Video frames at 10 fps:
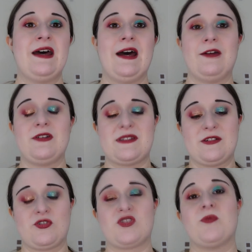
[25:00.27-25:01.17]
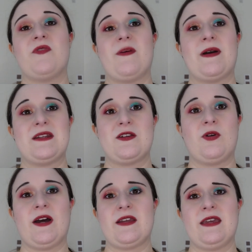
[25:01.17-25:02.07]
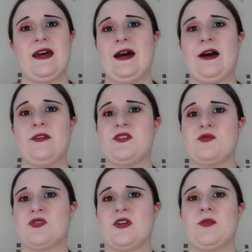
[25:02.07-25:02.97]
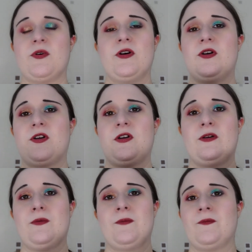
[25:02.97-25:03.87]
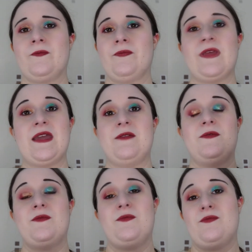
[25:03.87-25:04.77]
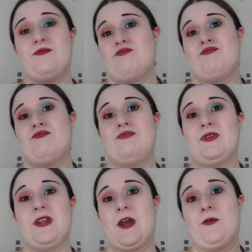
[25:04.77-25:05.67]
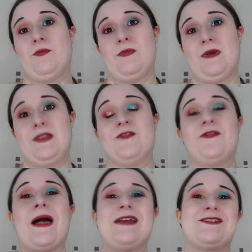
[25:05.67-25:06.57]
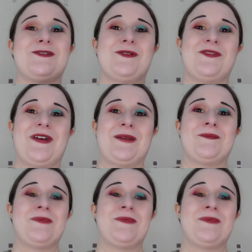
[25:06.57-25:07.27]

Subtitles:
I understood some of it, but I didn't quite get how this was going to work in, you know, in the flesh sort of thing.